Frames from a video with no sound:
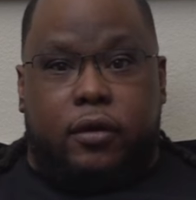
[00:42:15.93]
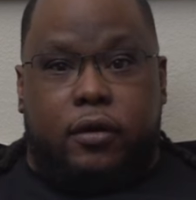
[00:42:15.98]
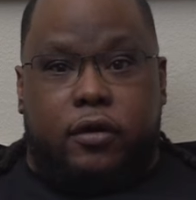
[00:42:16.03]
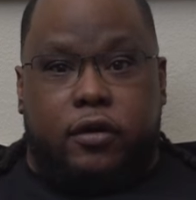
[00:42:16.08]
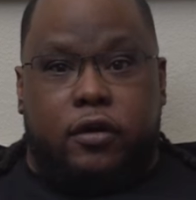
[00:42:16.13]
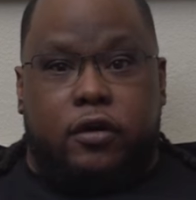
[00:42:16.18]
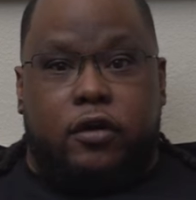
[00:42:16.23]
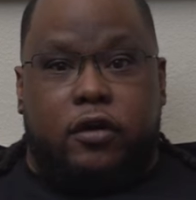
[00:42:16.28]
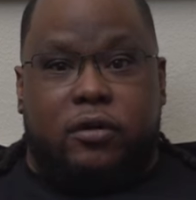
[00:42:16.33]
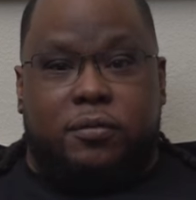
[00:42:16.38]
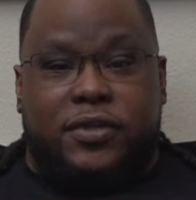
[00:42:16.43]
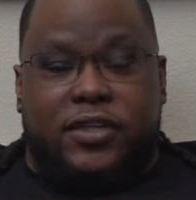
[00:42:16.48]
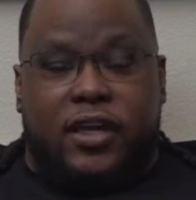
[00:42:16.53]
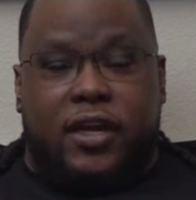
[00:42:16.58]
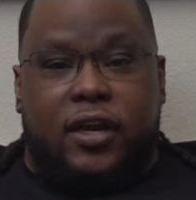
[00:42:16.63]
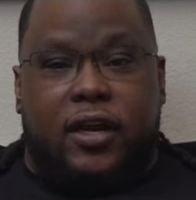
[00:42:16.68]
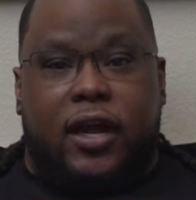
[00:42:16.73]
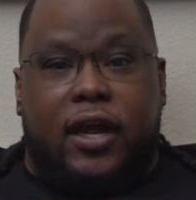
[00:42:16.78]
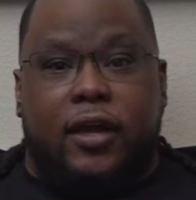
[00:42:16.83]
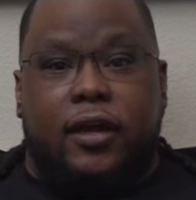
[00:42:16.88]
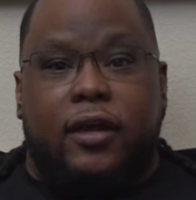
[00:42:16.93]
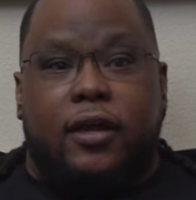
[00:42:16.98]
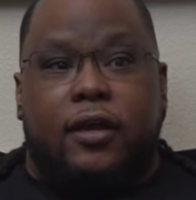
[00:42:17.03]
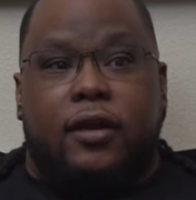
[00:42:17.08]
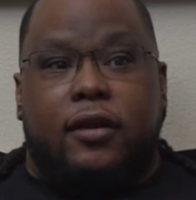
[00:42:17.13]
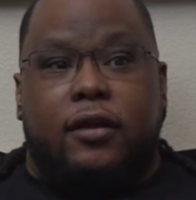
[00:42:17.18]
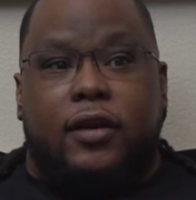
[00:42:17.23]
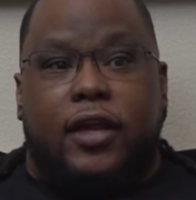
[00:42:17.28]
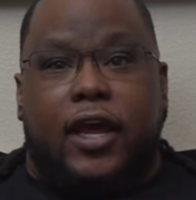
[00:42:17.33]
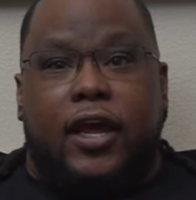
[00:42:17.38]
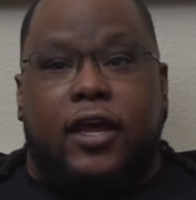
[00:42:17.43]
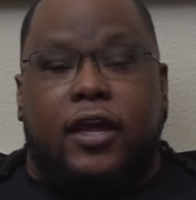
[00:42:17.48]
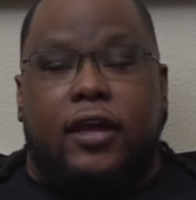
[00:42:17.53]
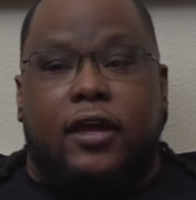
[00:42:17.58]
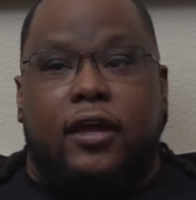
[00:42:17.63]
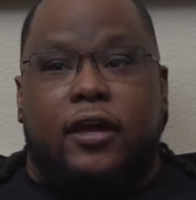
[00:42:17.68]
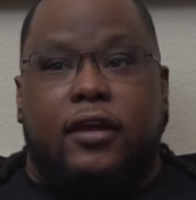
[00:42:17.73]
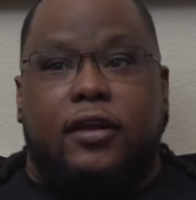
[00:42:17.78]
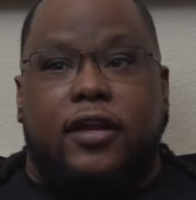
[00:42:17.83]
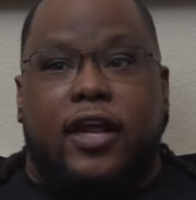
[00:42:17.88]
You know mm-hmm. what I'm mm-hmm. saying? Like they
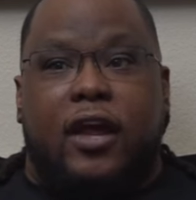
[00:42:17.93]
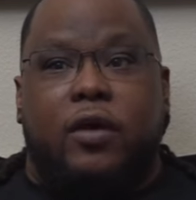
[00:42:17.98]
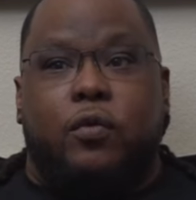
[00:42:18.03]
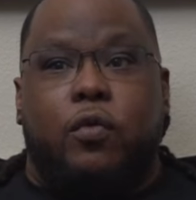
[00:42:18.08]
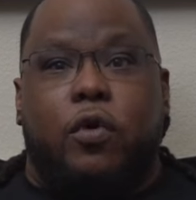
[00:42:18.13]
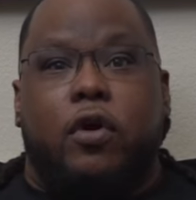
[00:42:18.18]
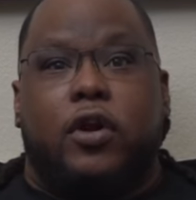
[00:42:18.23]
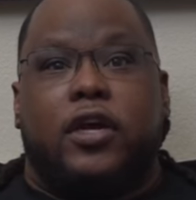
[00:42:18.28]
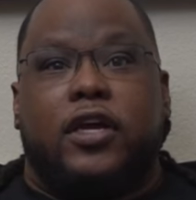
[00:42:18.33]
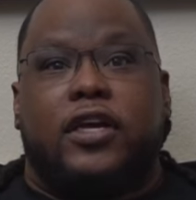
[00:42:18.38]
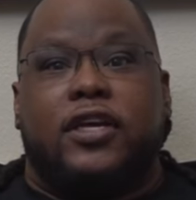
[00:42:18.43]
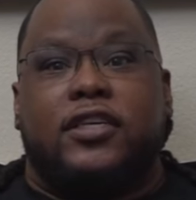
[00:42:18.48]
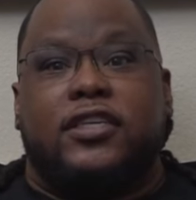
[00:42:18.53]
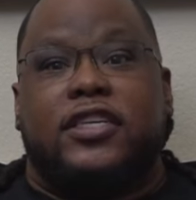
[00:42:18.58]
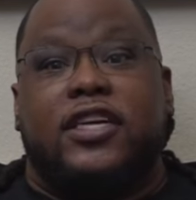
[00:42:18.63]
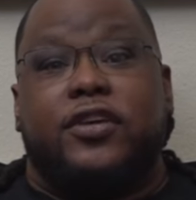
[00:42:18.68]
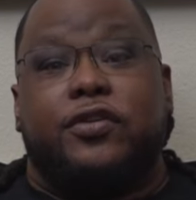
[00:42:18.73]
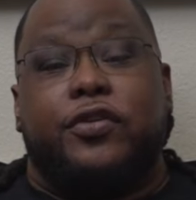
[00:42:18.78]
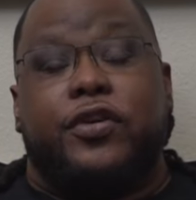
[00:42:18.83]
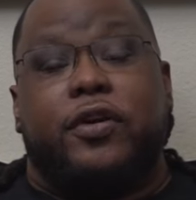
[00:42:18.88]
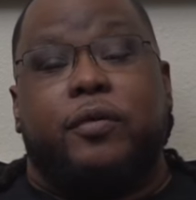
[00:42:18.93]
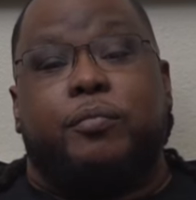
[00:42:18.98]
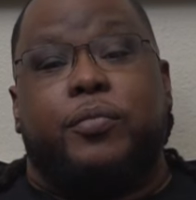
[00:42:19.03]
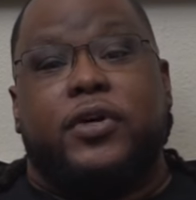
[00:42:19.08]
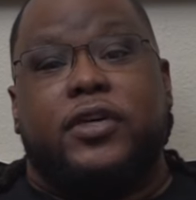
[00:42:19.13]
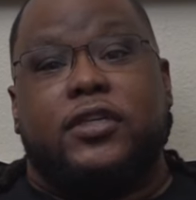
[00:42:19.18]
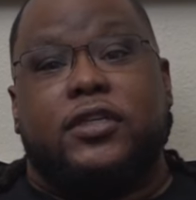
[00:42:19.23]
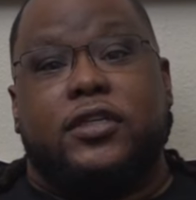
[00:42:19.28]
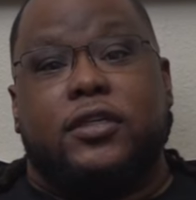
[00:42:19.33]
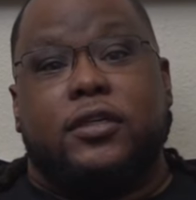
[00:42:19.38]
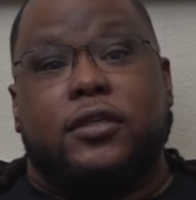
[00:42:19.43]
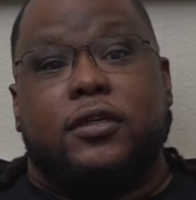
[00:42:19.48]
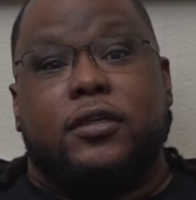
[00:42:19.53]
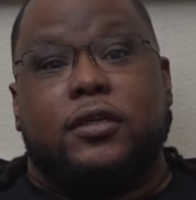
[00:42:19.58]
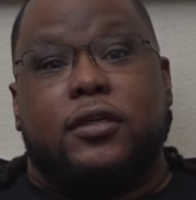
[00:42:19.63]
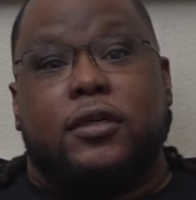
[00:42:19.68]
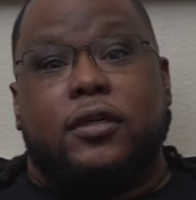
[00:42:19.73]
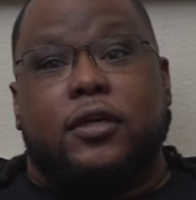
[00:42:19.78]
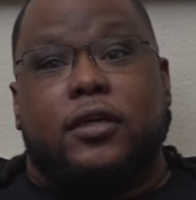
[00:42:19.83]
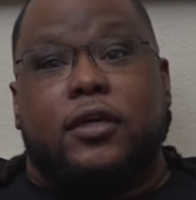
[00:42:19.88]
they want to continue to push it,
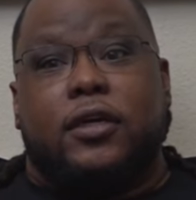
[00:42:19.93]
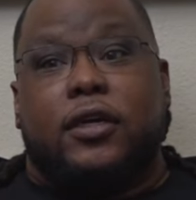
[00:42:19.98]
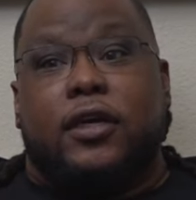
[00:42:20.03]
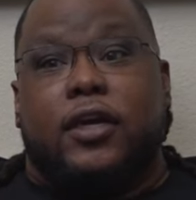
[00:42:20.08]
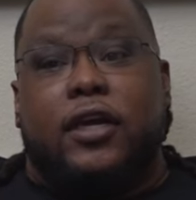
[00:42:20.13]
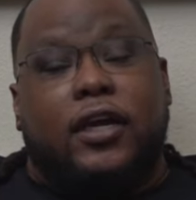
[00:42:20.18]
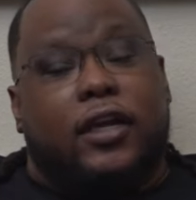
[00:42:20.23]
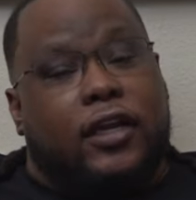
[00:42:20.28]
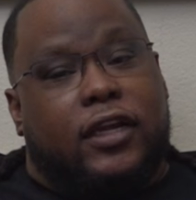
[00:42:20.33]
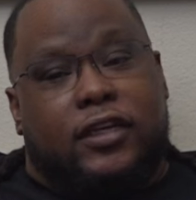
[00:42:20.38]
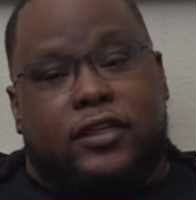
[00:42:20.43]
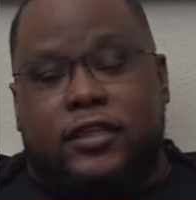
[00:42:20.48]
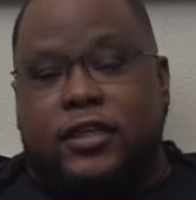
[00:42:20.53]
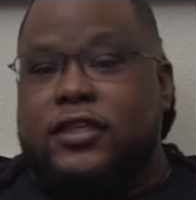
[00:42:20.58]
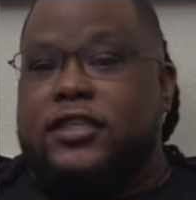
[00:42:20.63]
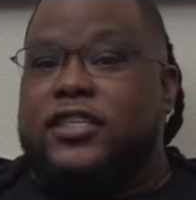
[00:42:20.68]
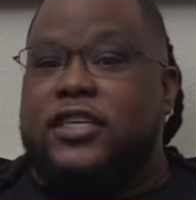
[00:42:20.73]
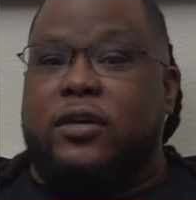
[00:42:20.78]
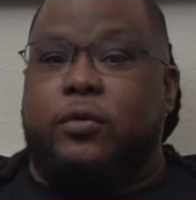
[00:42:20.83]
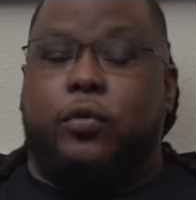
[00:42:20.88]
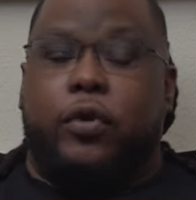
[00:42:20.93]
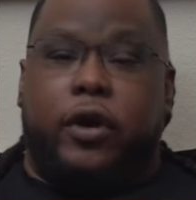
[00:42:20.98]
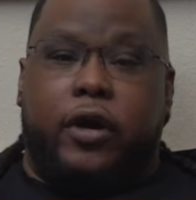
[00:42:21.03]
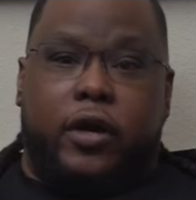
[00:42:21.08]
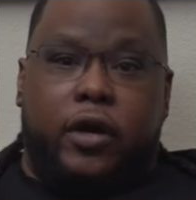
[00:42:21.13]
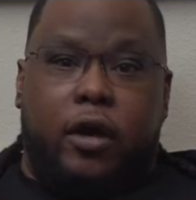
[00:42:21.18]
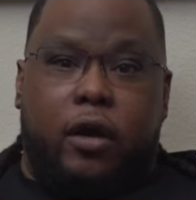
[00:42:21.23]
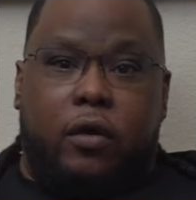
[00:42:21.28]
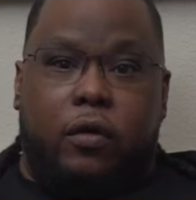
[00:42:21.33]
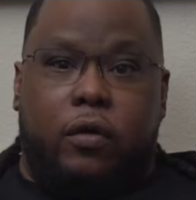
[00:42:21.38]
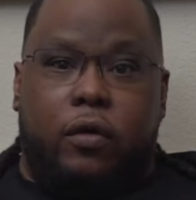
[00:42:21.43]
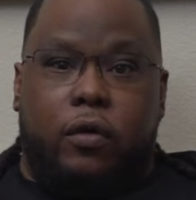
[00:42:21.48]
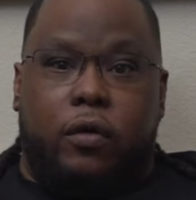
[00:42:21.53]
and let's just see where it goes.